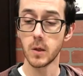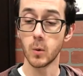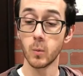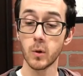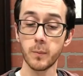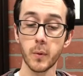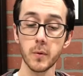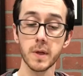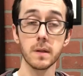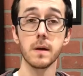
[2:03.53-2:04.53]
Will pulled
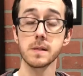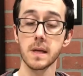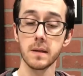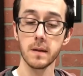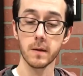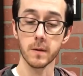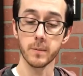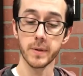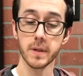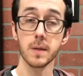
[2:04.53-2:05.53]
alongside the curb
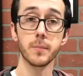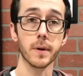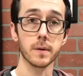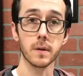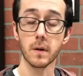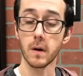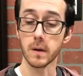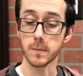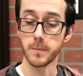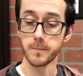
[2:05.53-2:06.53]
and parked the car.
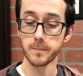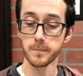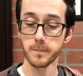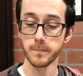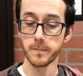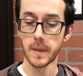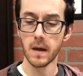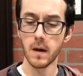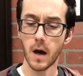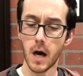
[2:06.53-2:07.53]

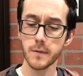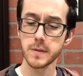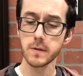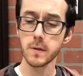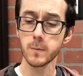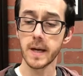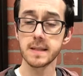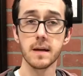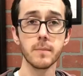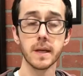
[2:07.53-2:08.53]
Off to their right
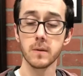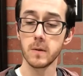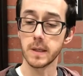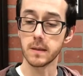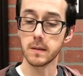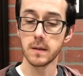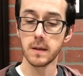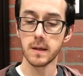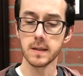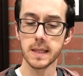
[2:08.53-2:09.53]
down Magnolia,
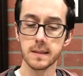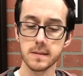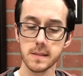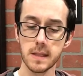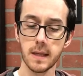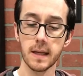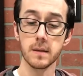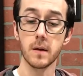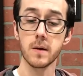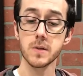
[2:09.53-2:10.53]
they could see a
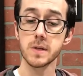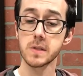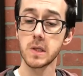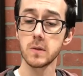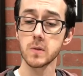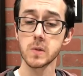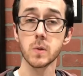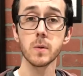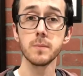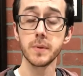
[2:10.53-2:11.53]
large
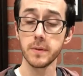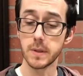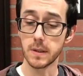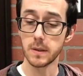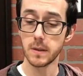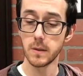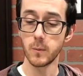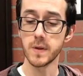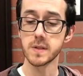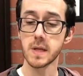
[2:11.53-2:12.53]
single-story building
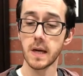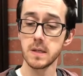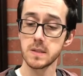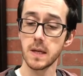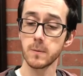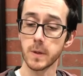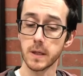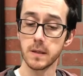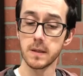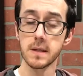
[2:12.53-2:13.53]
with signage that read
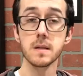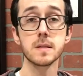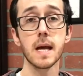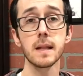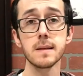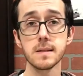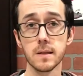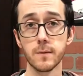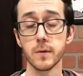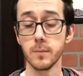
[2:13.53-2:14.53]
Sally's
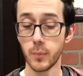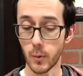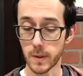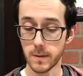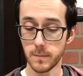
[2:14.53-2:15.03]
Seafood Emporium.